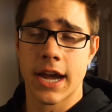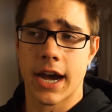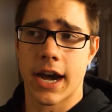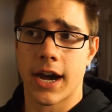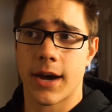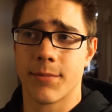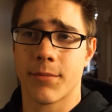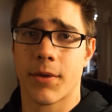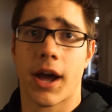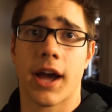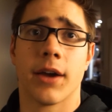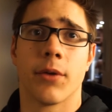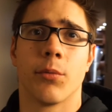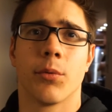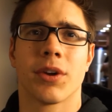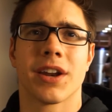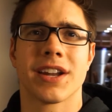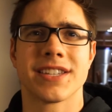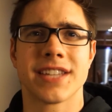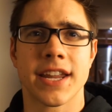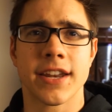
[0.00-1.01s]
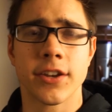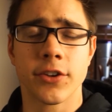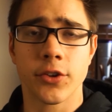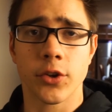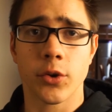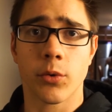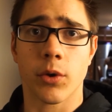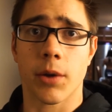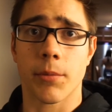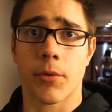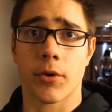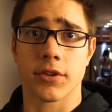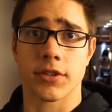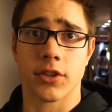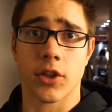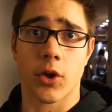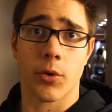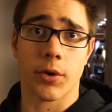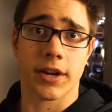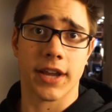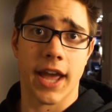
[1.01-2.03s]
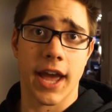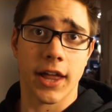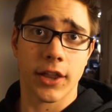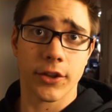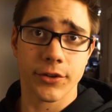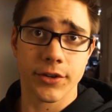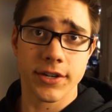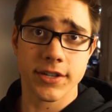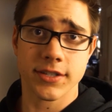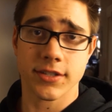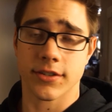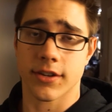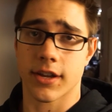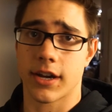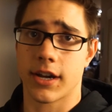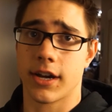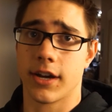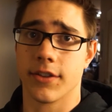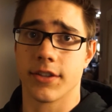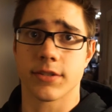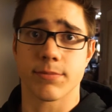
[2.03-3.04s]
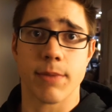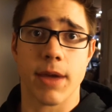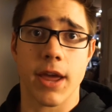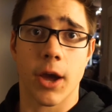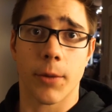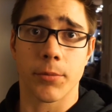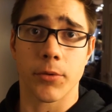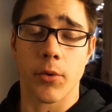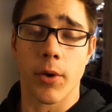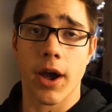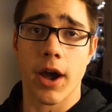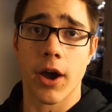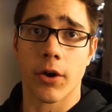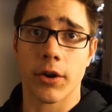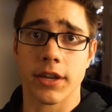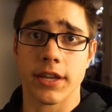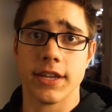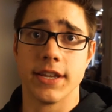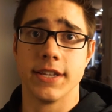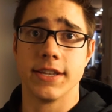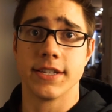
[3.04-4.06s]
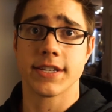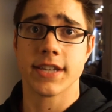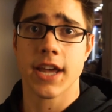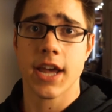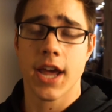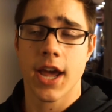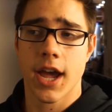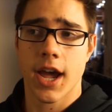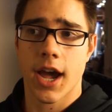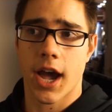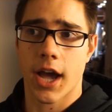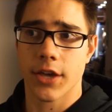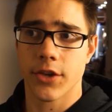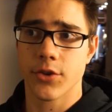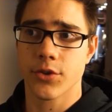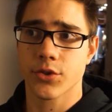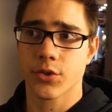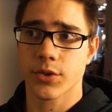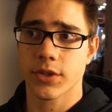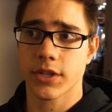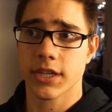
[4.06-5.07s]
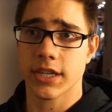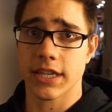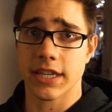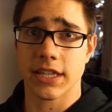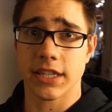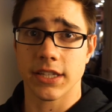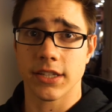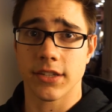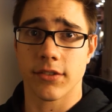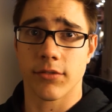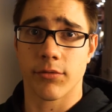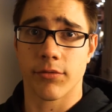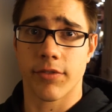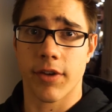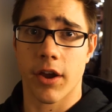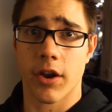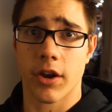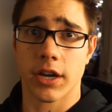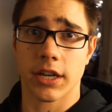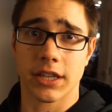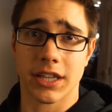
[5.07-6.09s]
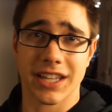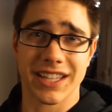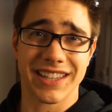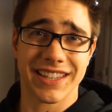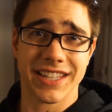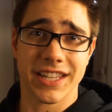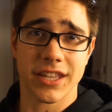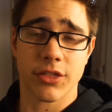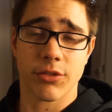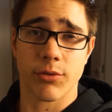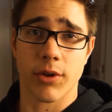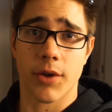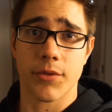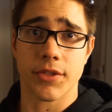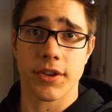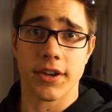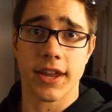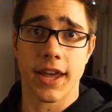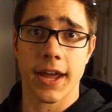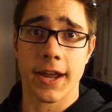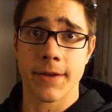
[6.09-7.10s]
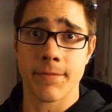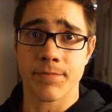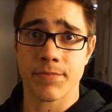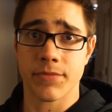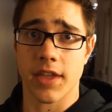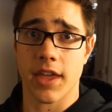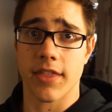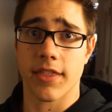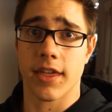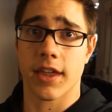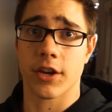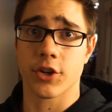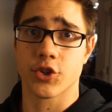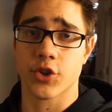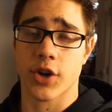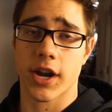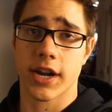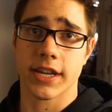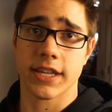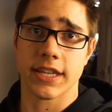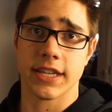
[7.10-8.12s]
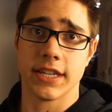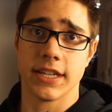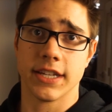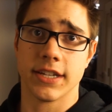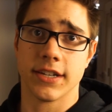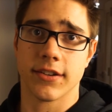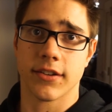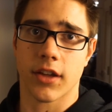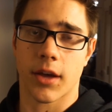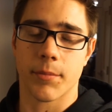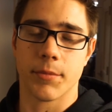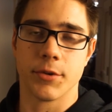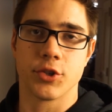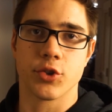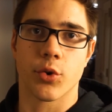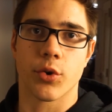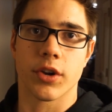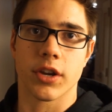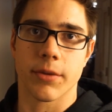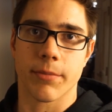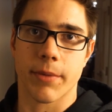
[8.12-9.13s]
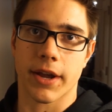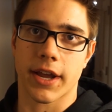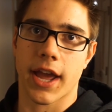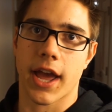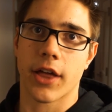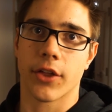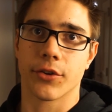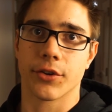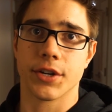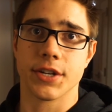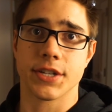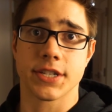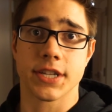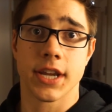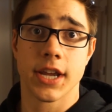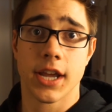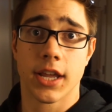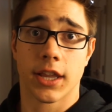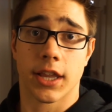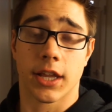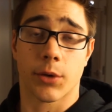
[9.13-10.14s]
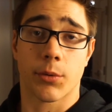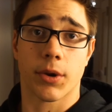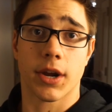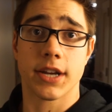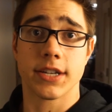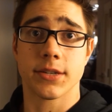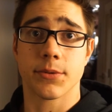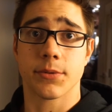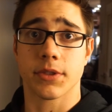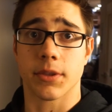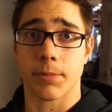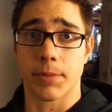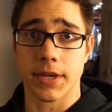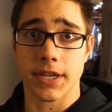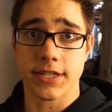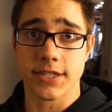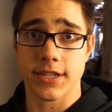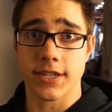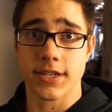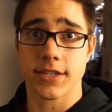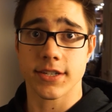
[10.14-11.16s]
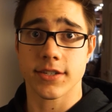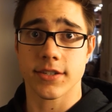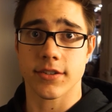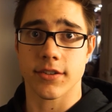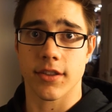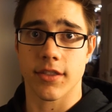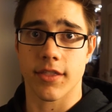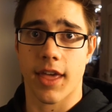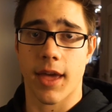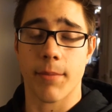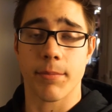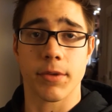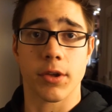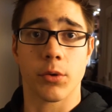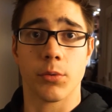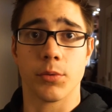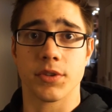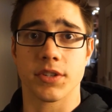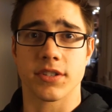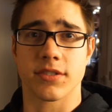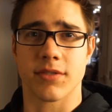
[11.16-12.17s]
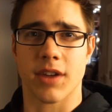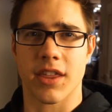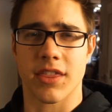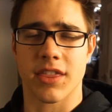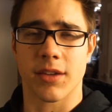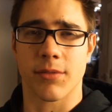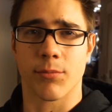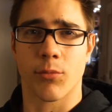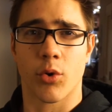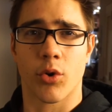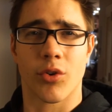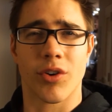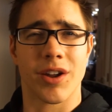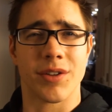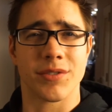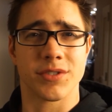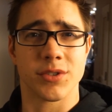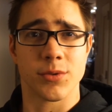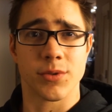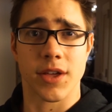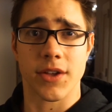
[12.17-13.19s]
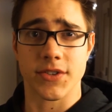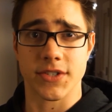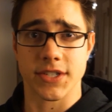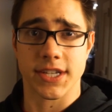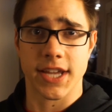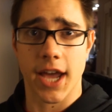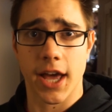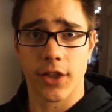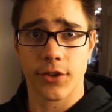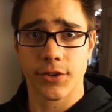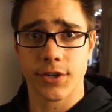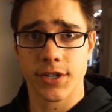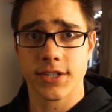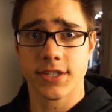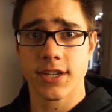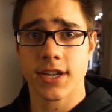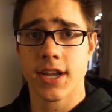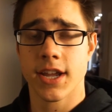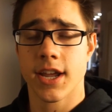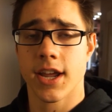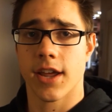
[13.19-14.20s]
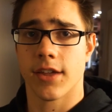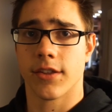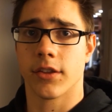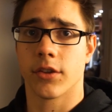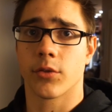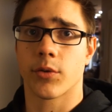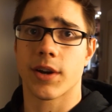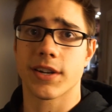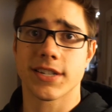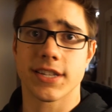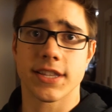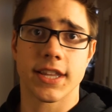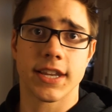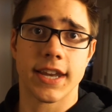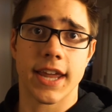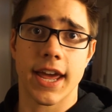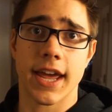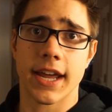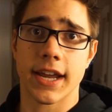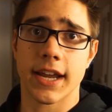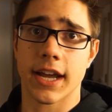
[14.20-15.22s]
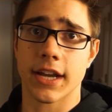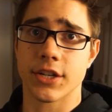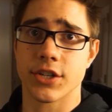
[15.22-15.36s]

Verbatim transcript: Um, I, what I tend to do when I'm on lower calories, uh, this may help you out, is I usually eat very lightly throughout the day and then try to eat a majority of my calories. Like what I did with the pizzas, that meal was I think more around 2,000 calories and then the rest of the day I